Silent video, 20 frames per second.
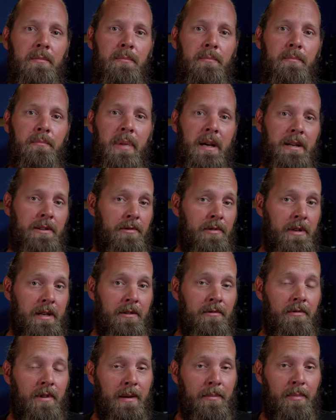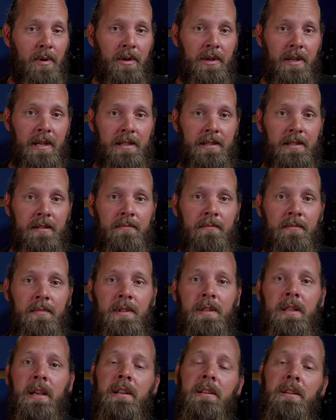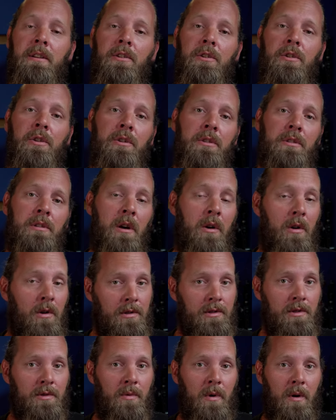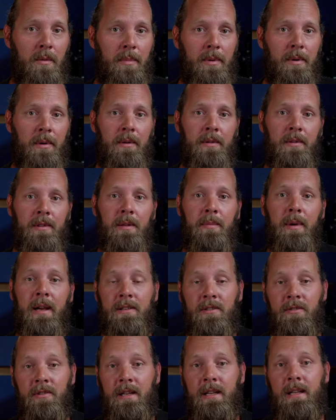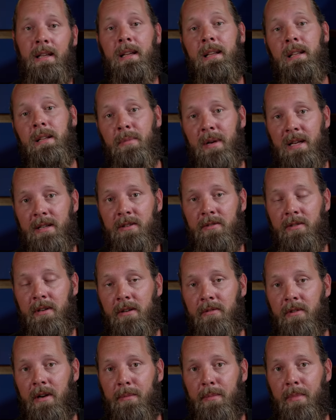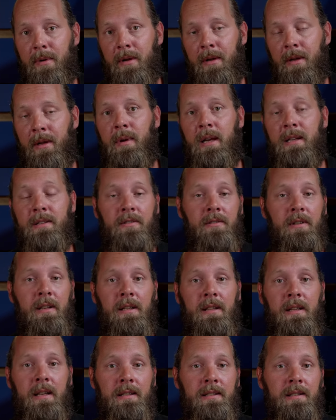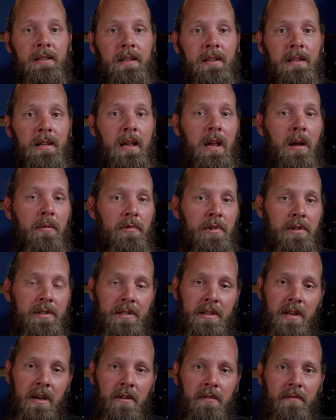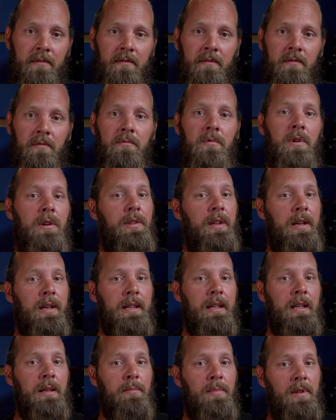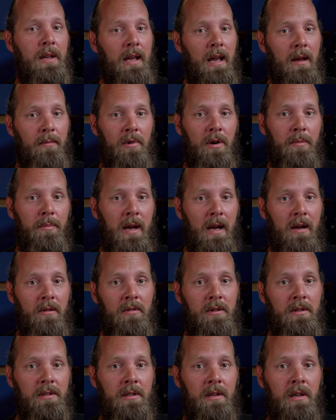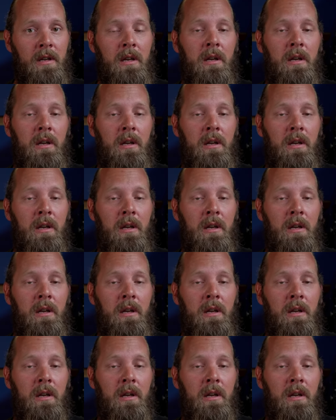battery grip on it, then you could hot swap the battery in the battery grip. The battery that's in the camera itself will then keep the camera powered